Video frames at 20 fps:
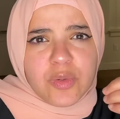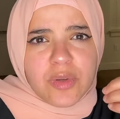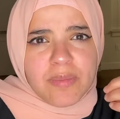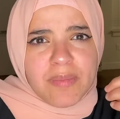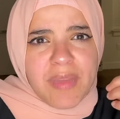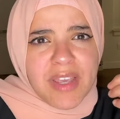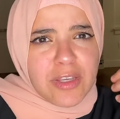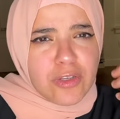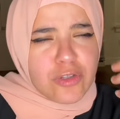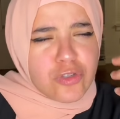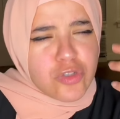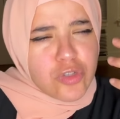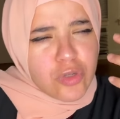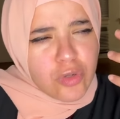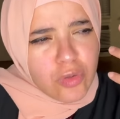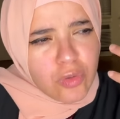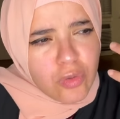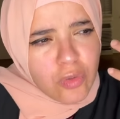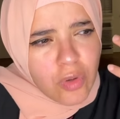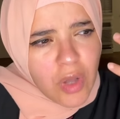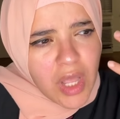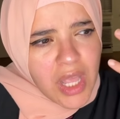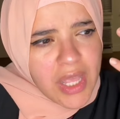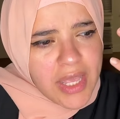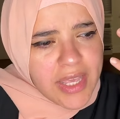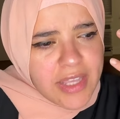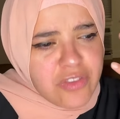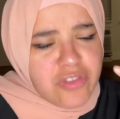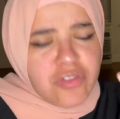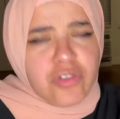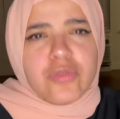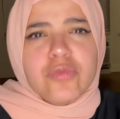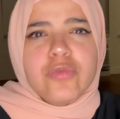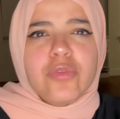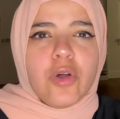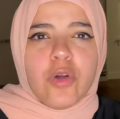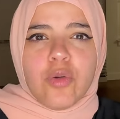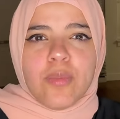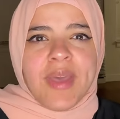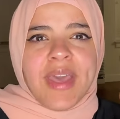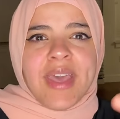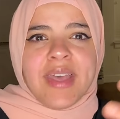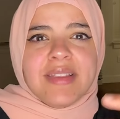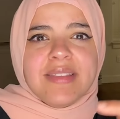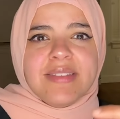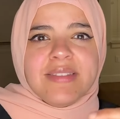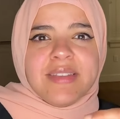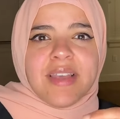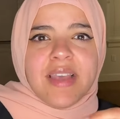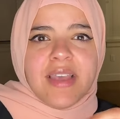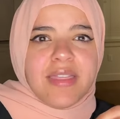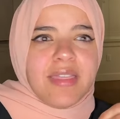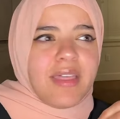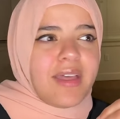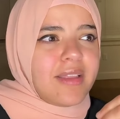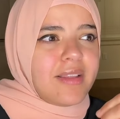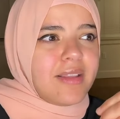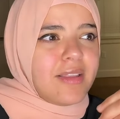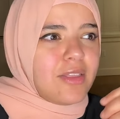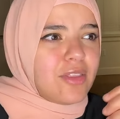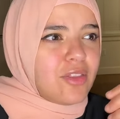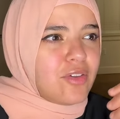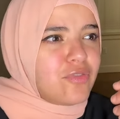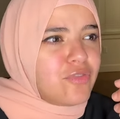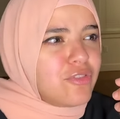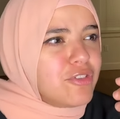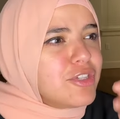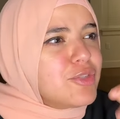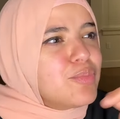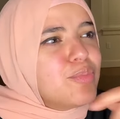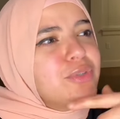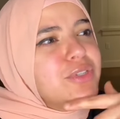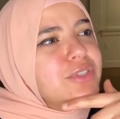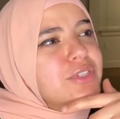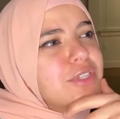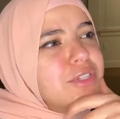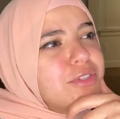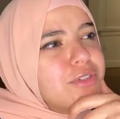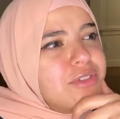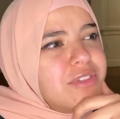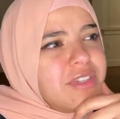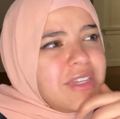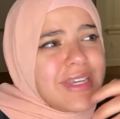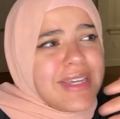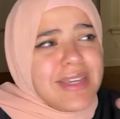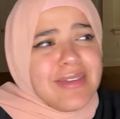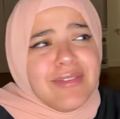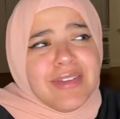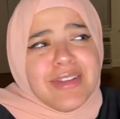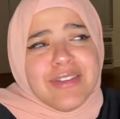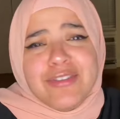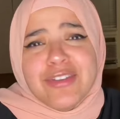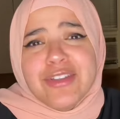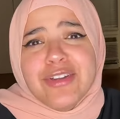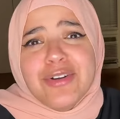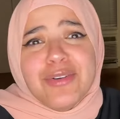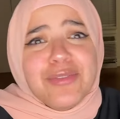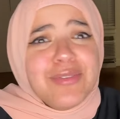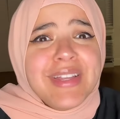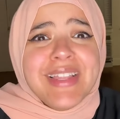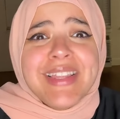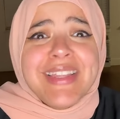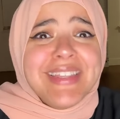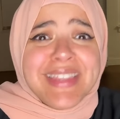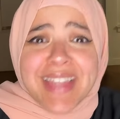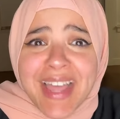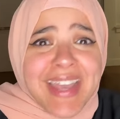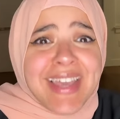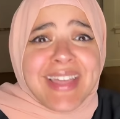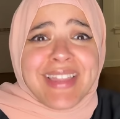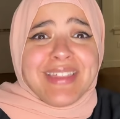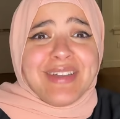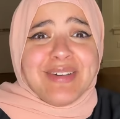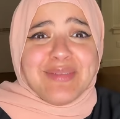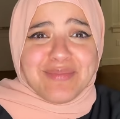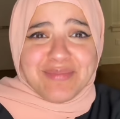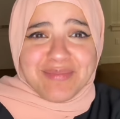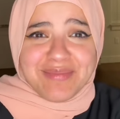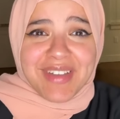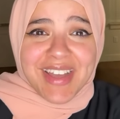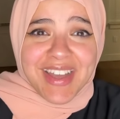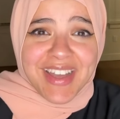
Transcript: you and make you so into romance that the first person you see, even if you don't really like them,